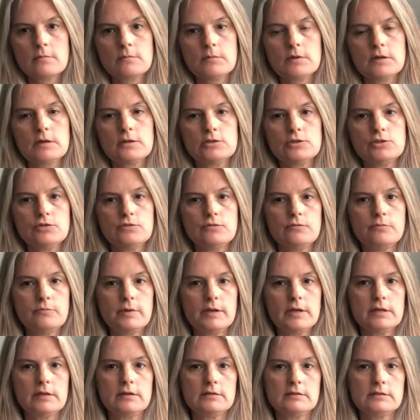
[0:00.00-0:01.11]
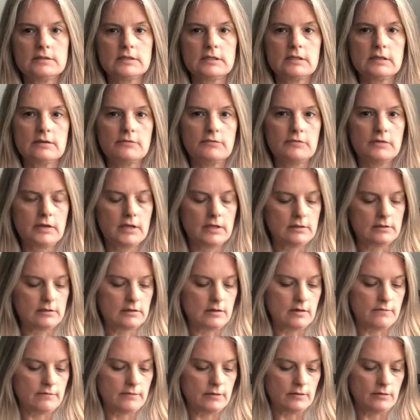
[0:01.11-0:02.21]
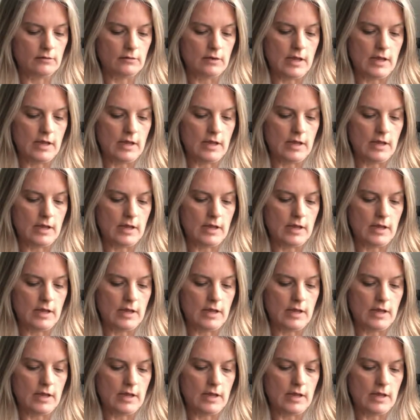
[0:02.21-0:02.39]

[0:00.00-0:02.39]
because you've been significant enough in their